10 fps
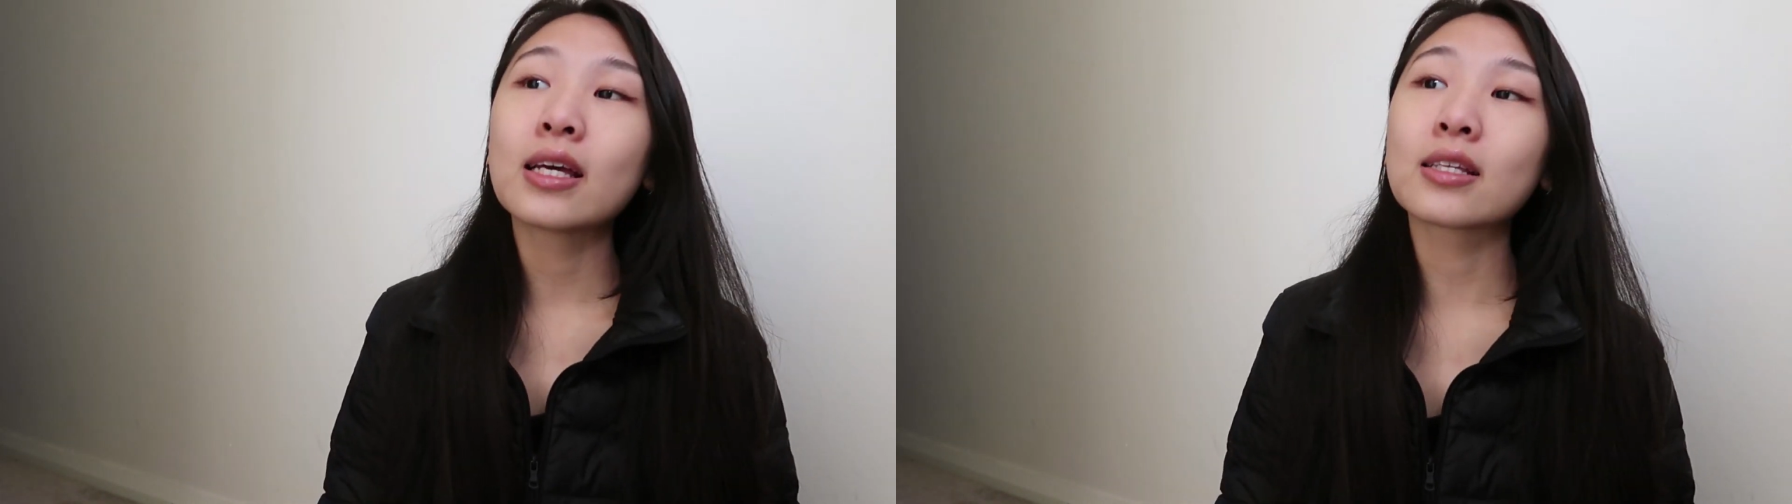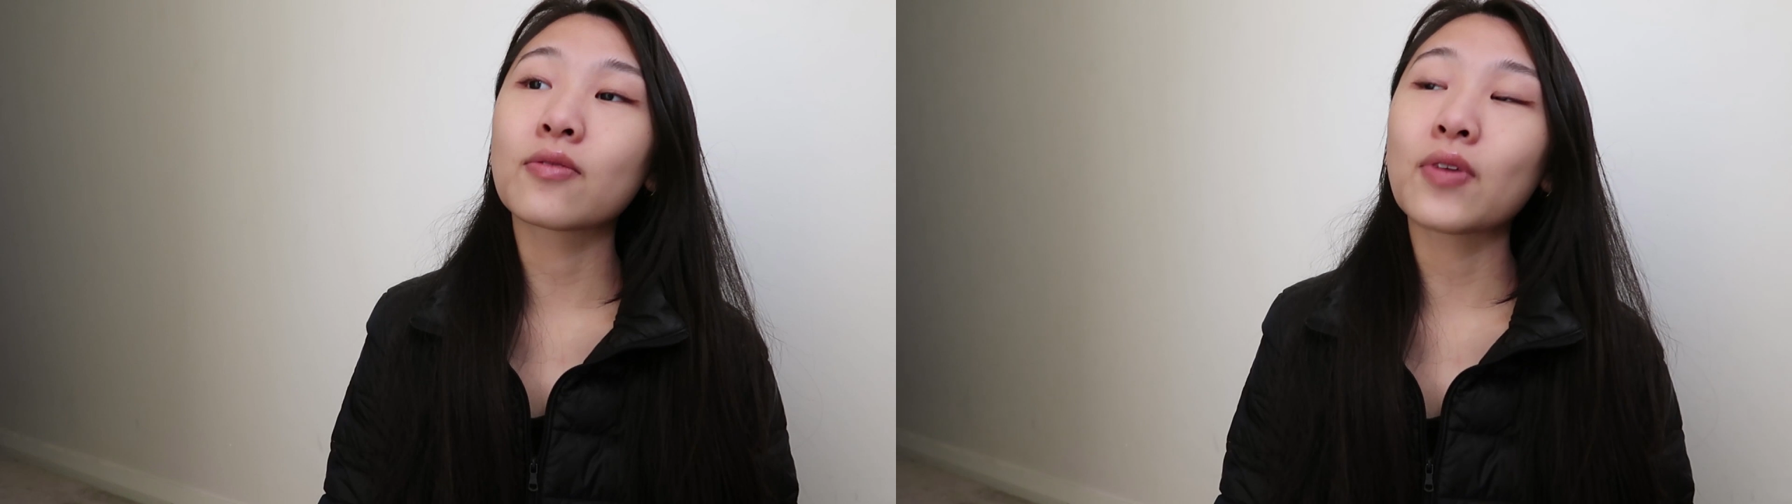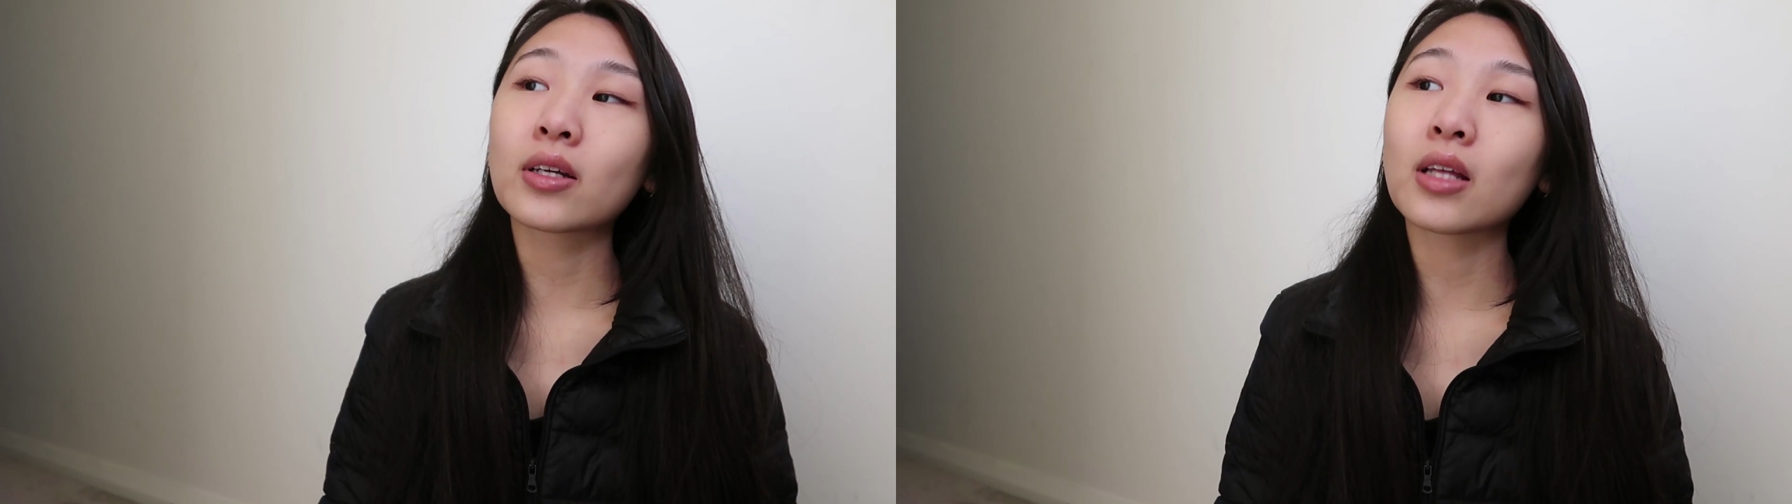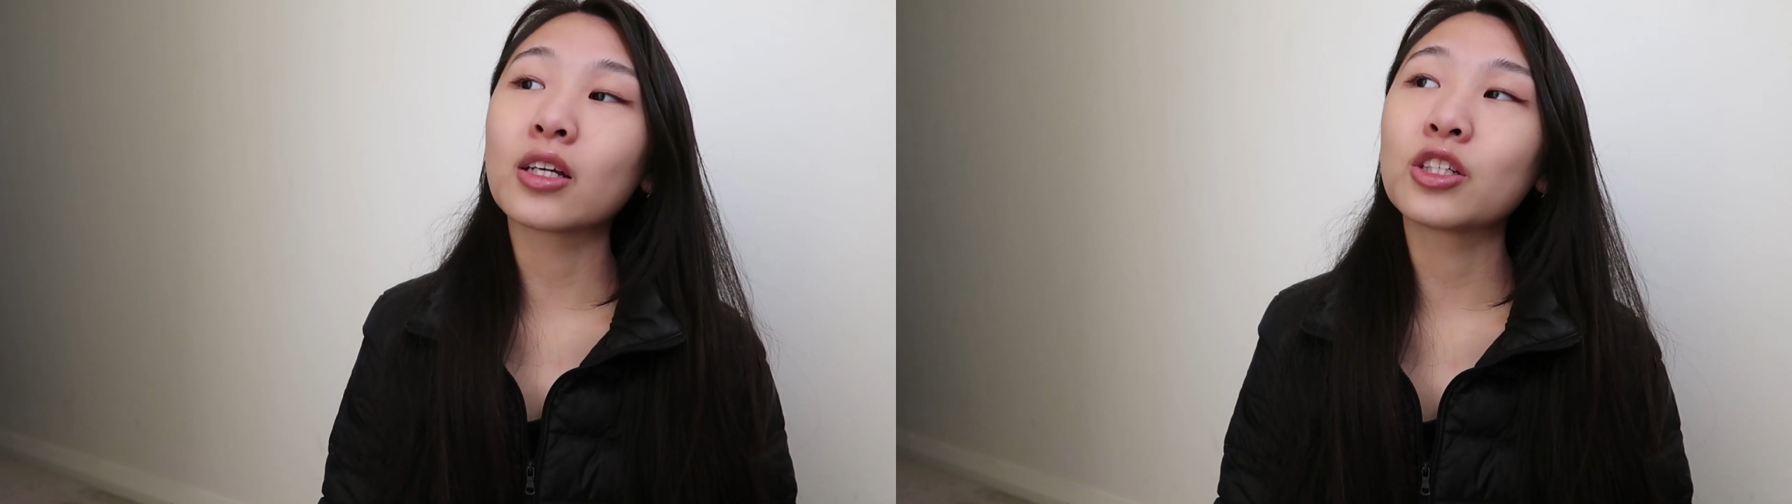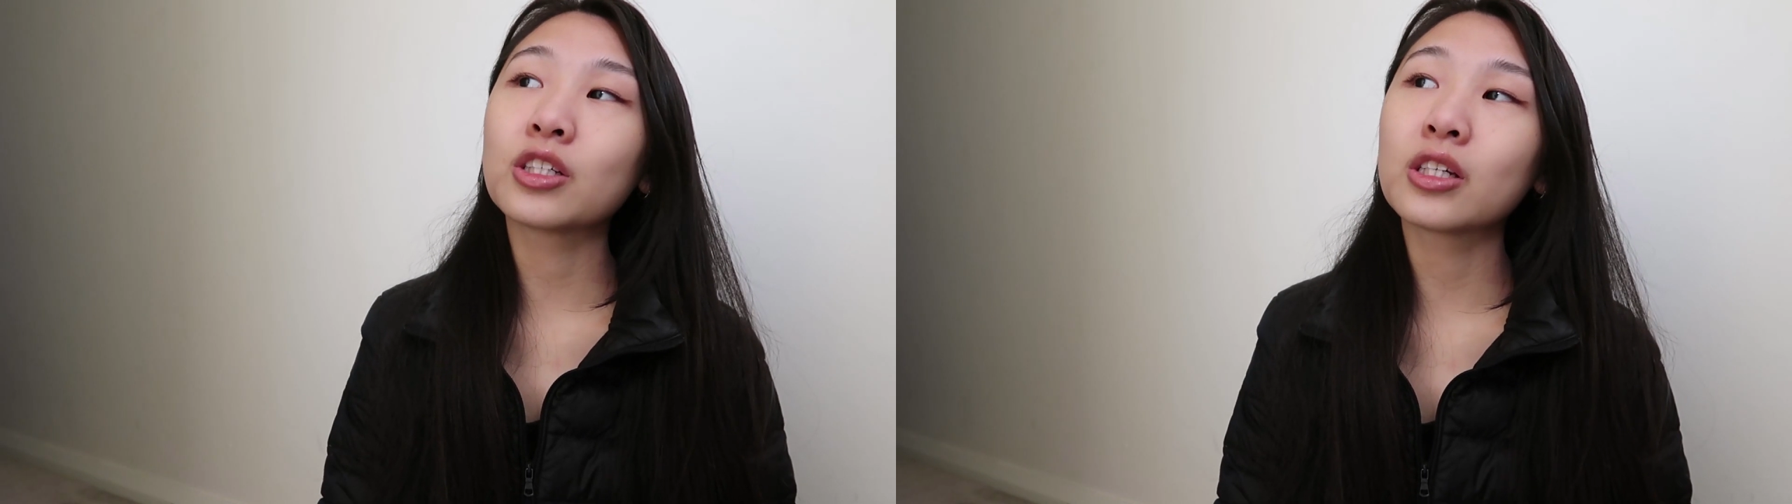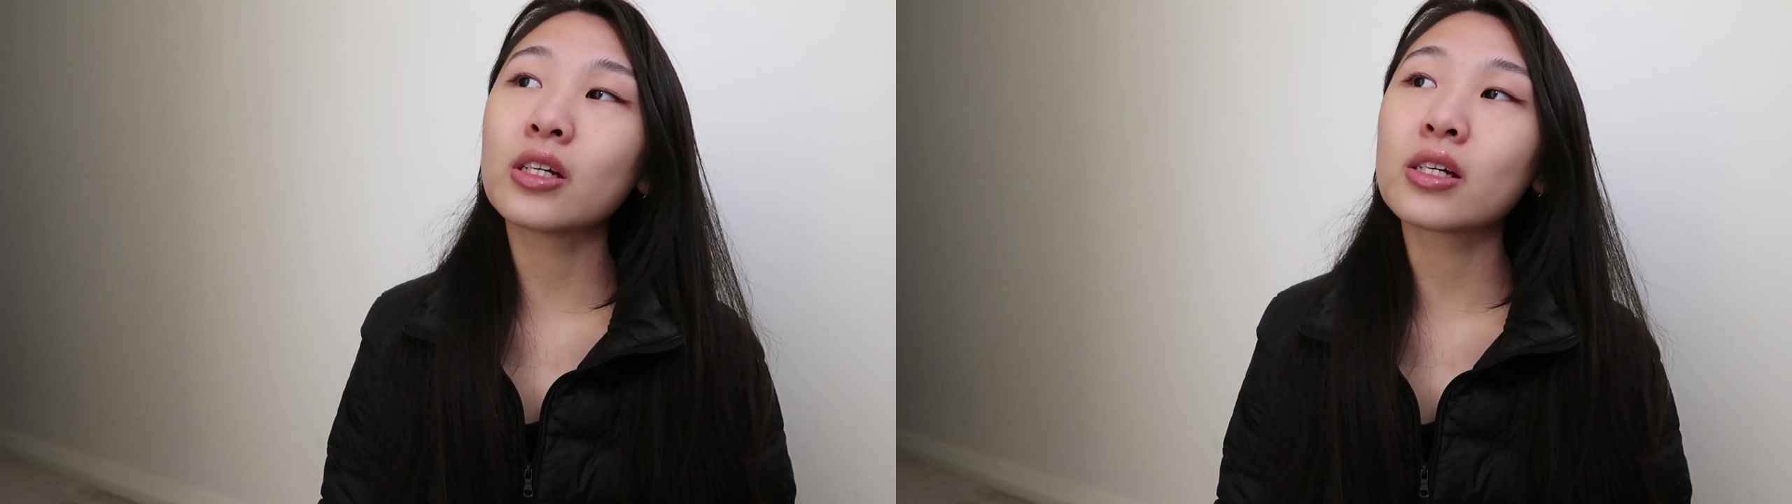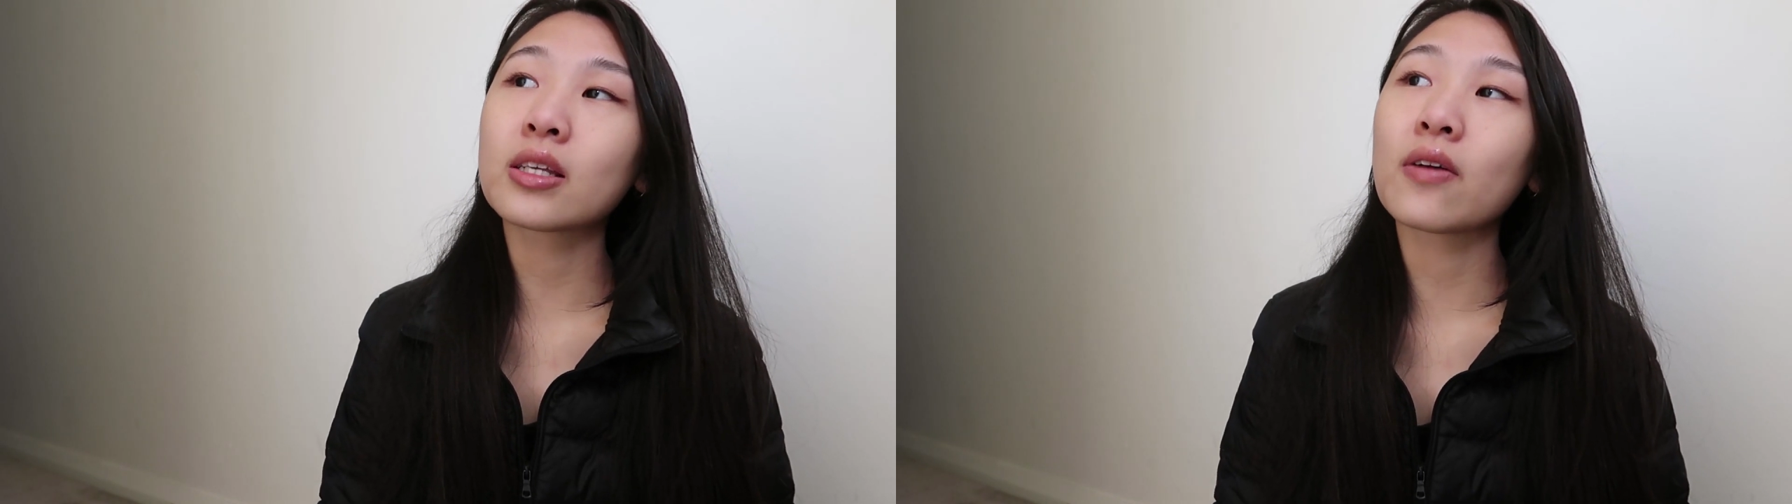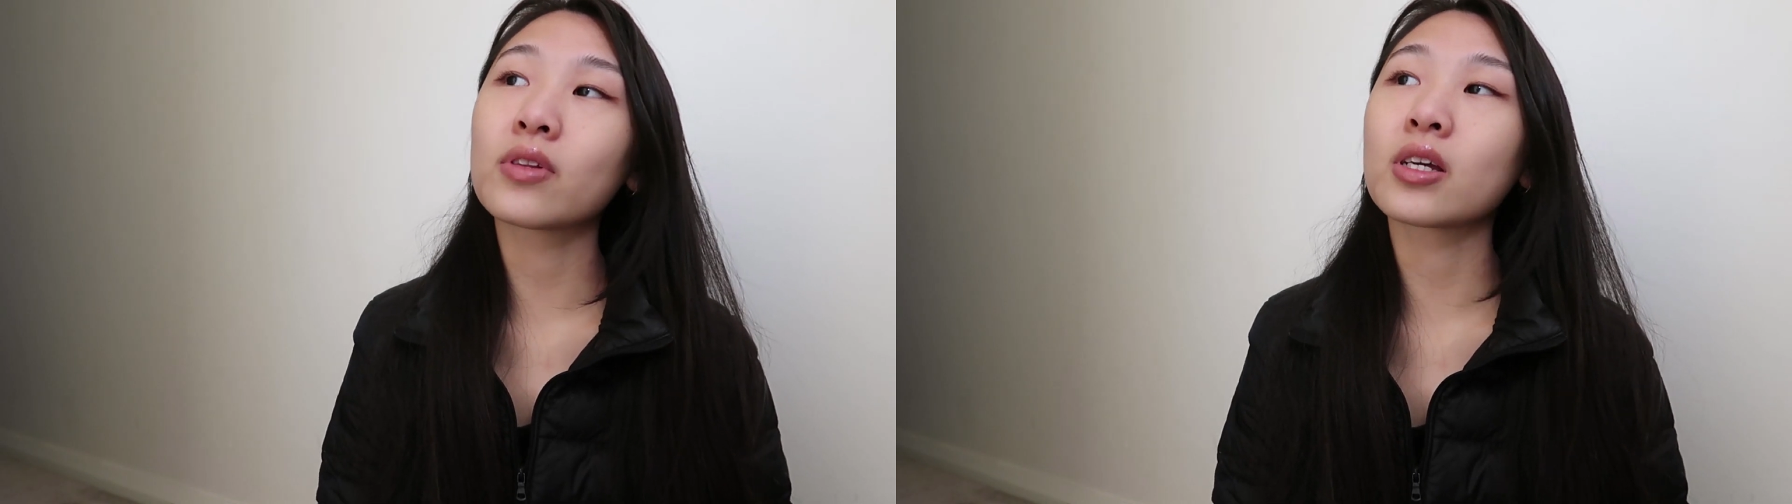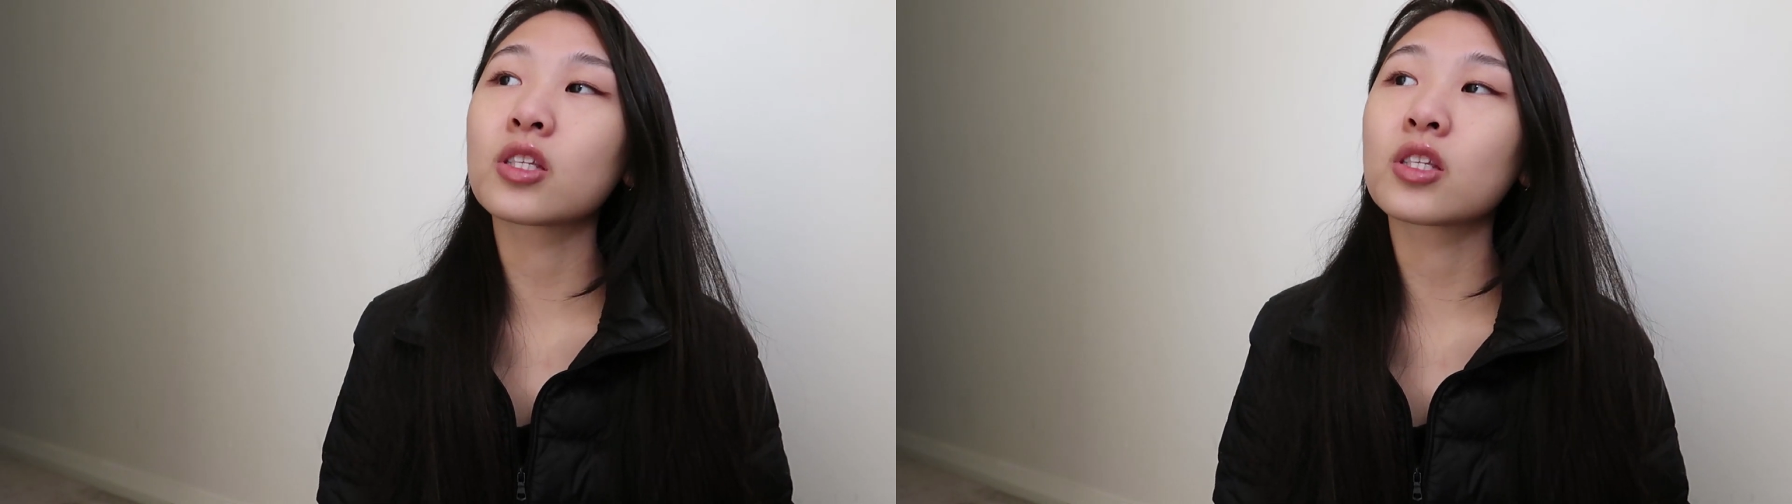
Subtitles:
is the fact that she is heavily